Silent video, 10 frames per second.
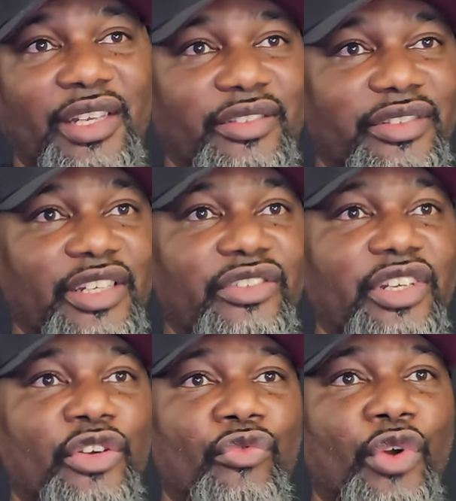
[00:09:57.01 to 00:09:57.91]
since
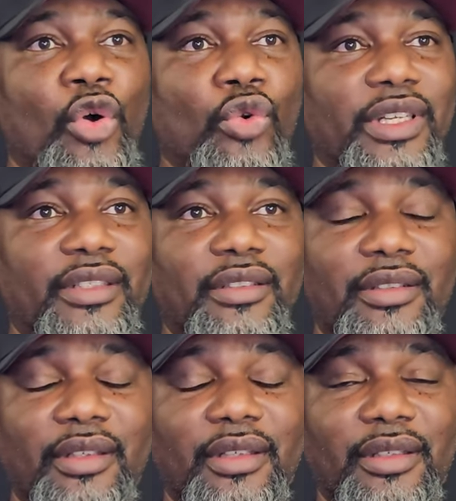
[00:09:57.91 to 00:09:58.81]
enrolling
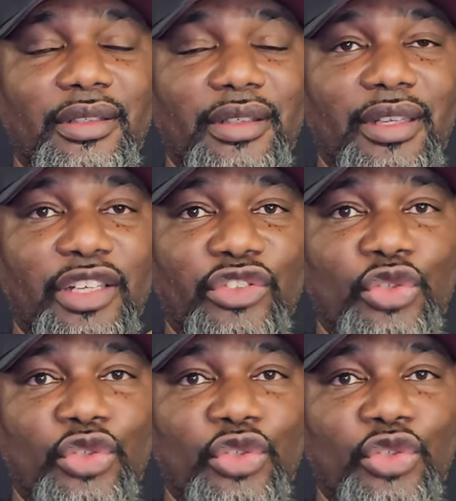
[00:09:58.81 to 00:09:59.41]
in